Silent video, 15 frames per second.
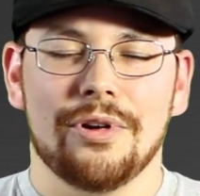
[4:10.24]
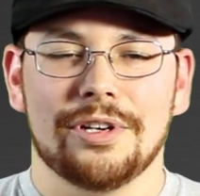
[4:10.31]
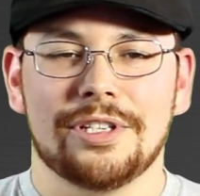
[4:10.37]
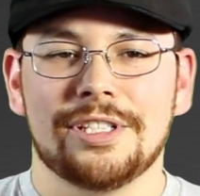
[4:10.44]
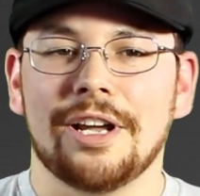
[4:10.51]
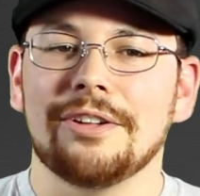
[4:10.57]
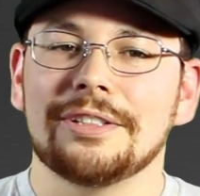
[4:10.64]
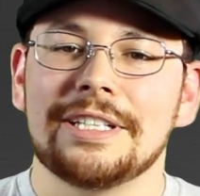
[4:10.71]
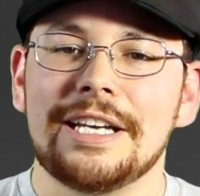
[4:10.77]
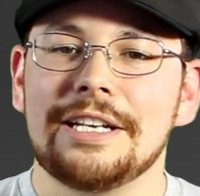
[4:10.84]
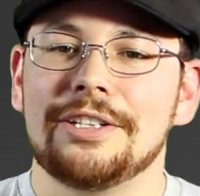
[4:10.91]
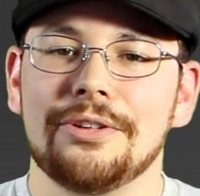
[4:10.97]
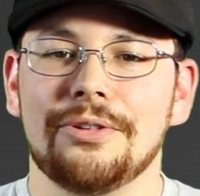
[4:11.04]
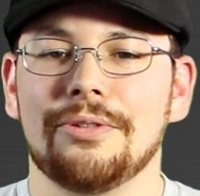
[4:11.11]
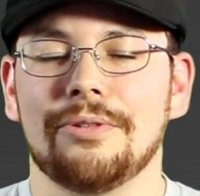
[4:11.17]
subtlety
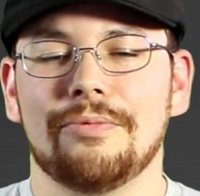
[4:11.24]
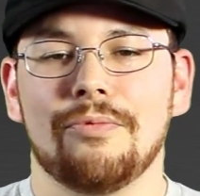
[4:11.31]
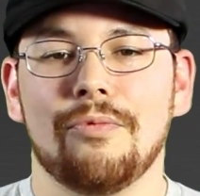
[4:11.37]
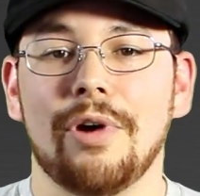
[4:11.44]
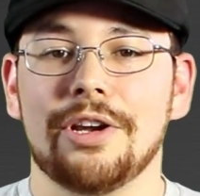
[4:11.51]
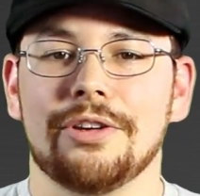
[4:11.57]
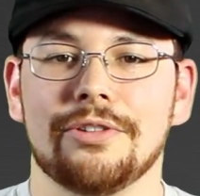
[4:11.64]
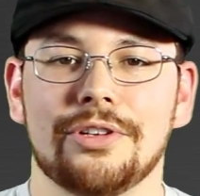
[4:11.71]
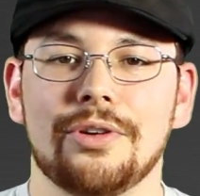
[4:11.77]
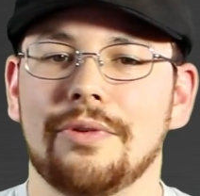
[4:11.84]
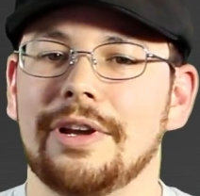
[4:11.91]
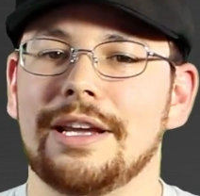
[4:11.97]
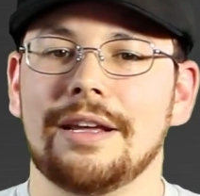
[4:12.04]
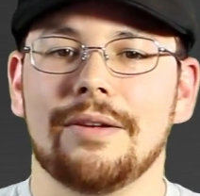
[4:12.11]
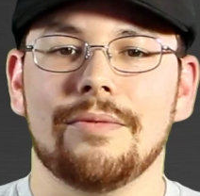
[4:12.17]
to what you're
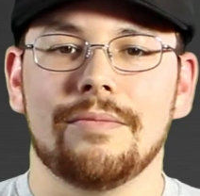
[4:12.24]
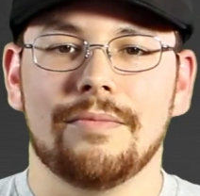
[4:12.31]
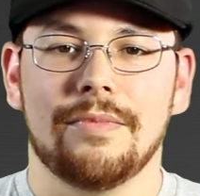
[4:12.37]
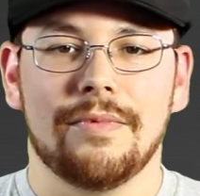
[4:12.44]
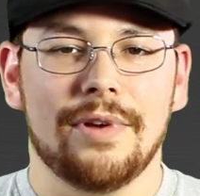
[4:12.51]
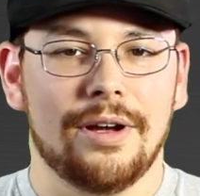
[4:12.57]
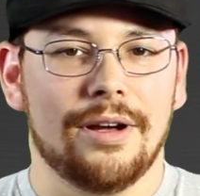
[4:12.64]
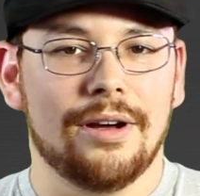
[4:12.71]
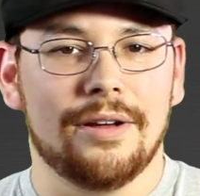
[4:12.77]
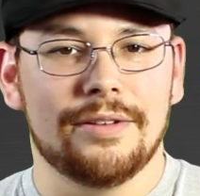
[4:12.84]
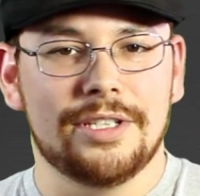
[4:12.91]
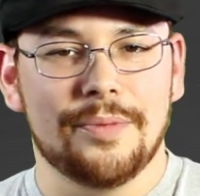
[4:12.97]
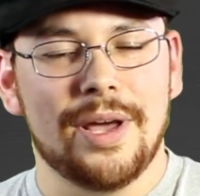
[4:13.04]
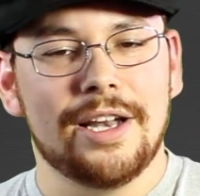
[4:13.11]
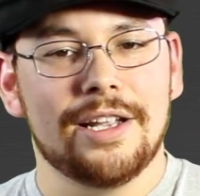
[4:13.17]
doing and
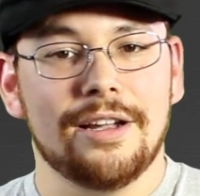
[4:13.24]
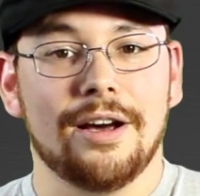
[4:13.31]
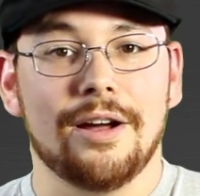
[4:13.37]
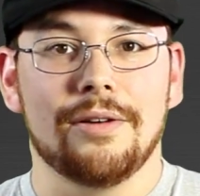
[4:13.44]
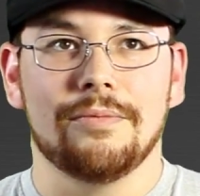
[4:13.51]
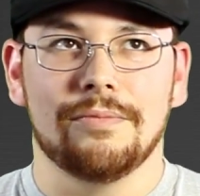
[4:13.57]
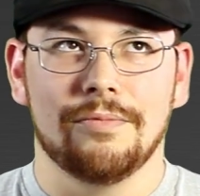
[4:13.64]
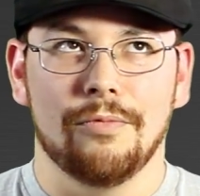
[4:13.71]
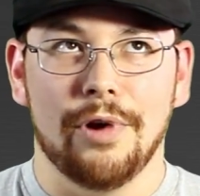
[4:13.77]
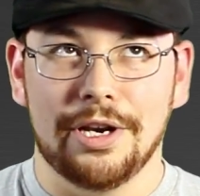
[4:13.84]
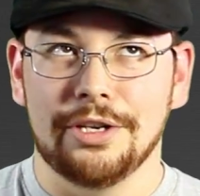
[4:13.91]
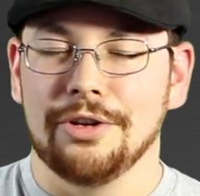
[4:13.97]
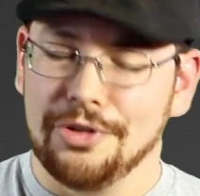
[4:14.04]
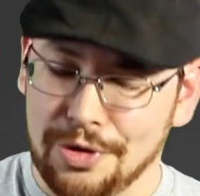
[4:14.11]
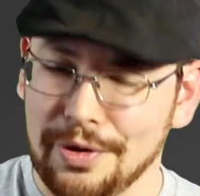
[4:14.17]
depending on what
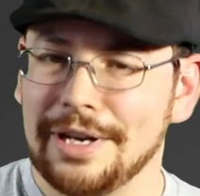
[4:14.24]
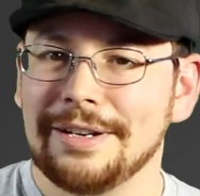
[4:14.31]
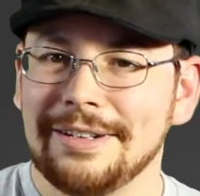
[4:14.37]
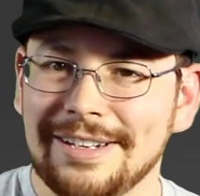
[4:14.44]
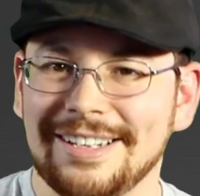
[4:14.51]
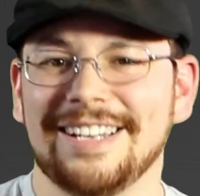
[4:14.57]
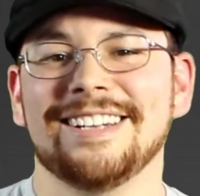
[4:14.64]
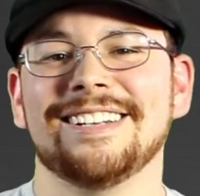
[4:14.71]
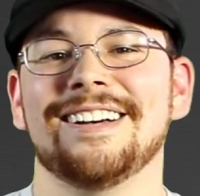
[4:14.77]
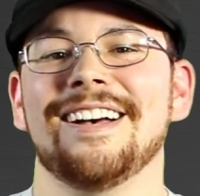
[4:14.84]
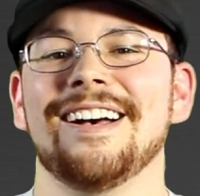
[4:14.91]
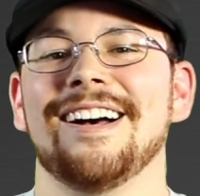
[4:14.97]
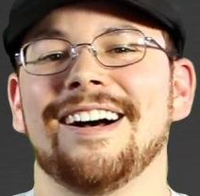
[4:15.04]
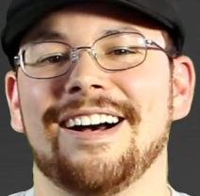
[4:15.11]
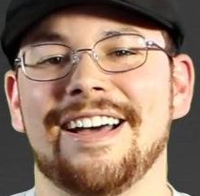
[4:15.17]
you're doing
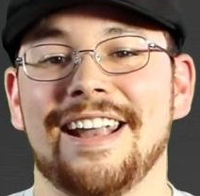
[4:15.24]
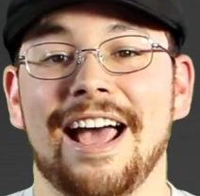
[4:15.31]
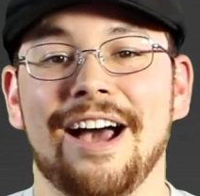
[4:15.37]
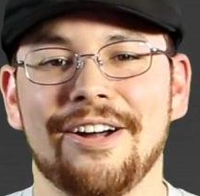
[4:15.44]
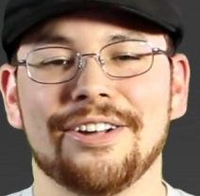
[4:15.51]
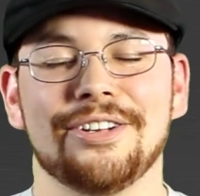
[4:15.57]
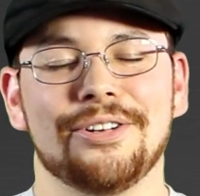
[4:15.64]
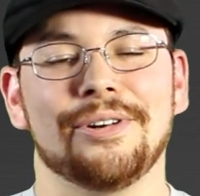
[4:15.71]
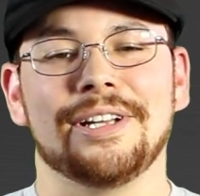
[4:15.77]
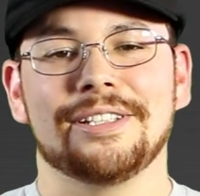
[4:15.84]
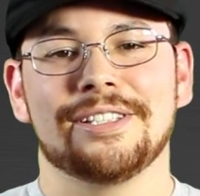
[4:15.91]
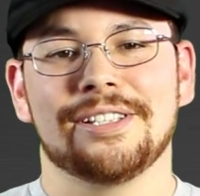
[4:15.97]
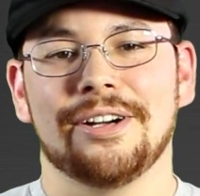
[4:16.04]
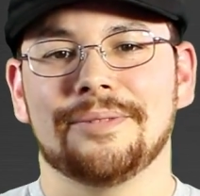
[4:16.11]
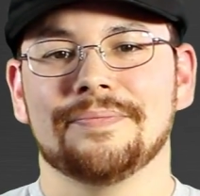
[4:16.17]
and how to do it.
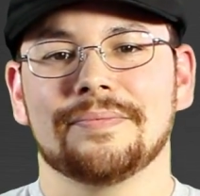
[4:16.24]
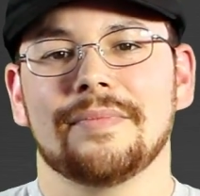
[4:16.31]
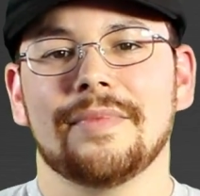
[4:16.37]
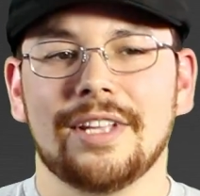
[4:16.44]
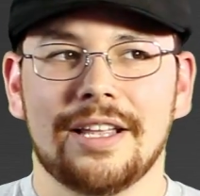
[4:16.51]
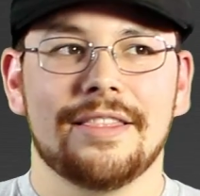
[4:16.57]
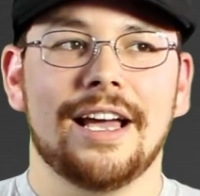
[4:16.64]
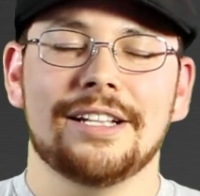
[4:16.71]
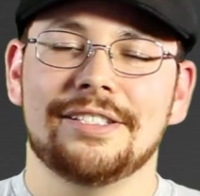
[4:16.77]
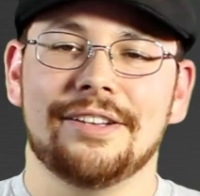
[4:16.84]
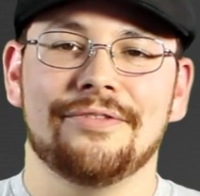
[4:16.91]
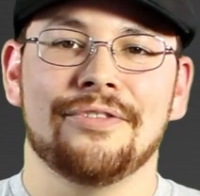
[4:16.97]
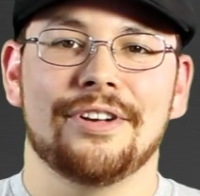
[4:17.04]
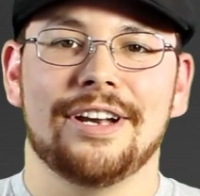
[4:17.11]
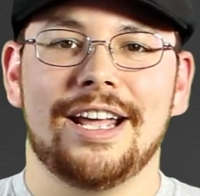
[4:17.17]
So that's
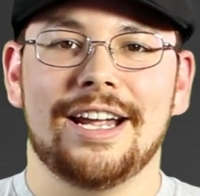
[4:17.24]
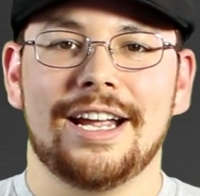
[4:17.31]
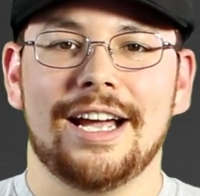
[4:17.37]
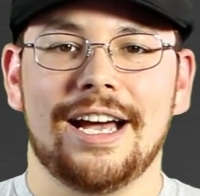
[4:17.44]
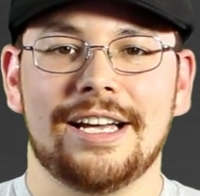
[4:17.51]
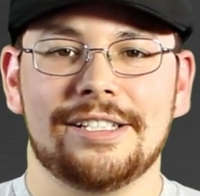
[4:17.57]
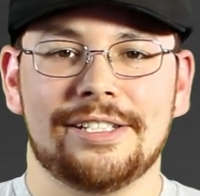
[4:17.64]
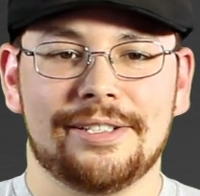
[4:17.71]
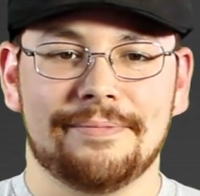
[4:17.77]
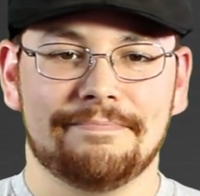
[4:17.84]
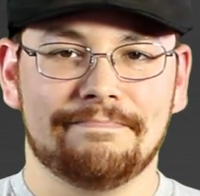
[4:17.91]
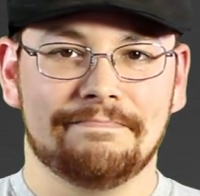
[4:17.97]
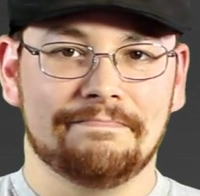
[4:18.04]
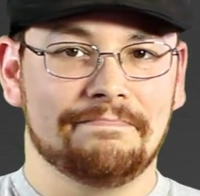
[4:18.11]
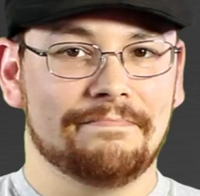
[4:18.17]
it for today, guys.
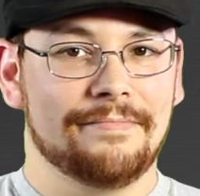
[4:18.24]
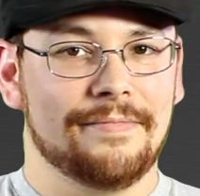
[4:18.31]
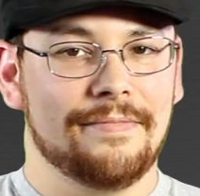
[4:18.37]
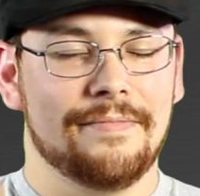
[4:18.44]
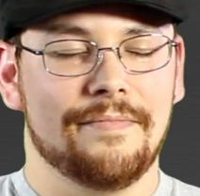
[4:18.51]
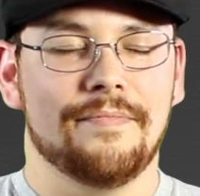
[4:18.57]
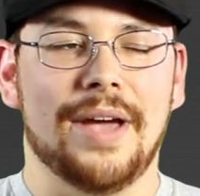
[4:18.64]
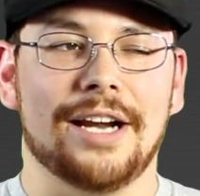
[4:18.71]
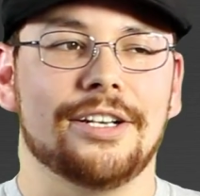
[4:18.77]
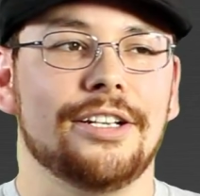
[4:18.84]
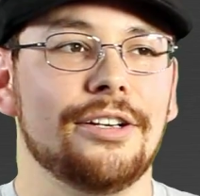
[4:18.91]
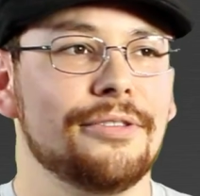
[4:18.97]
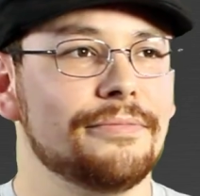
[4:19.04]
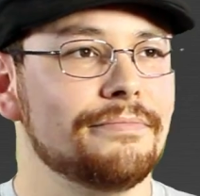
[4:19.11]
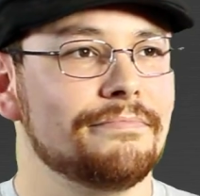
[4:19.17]
Back to
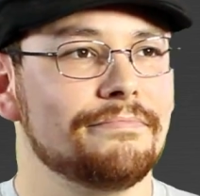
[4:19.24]
you.